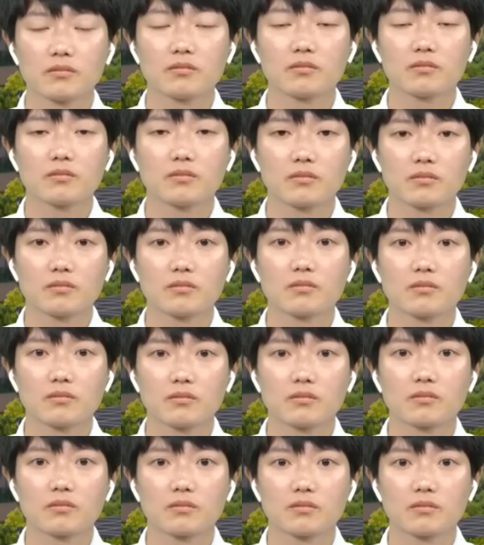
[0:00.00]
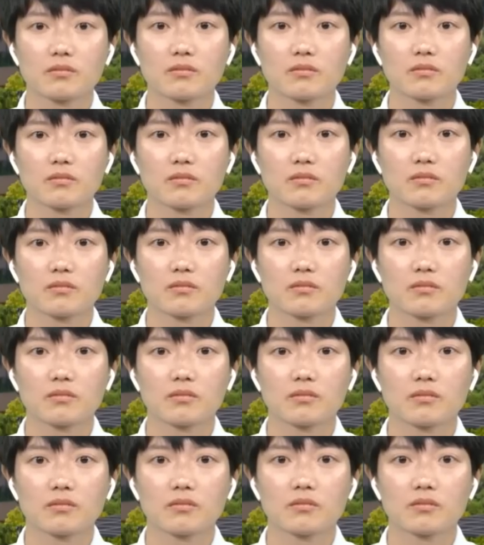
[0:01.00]

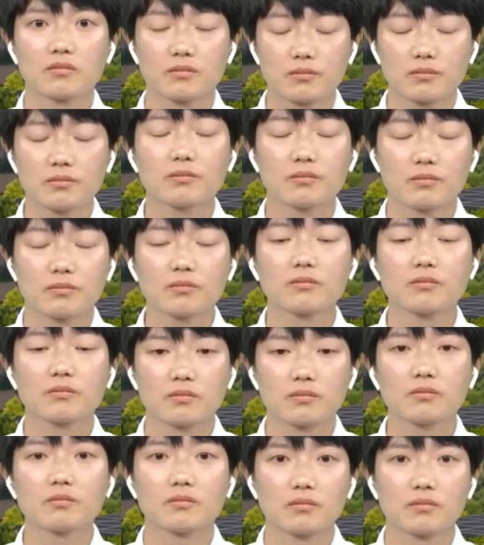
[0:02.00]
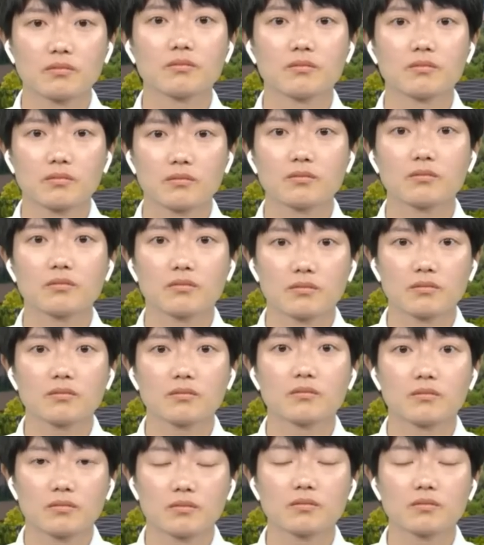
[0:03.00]

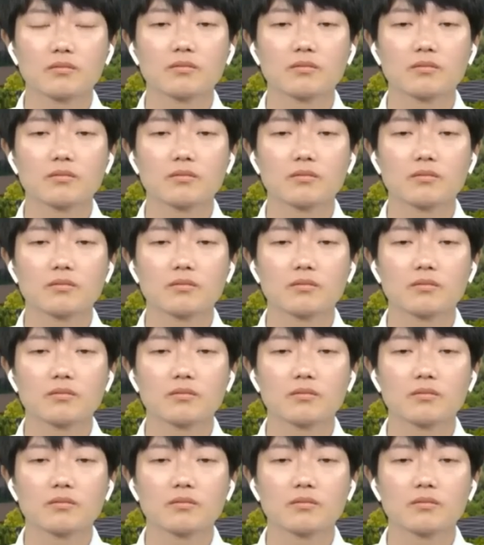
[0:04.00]
No words are spoken by the person on screen.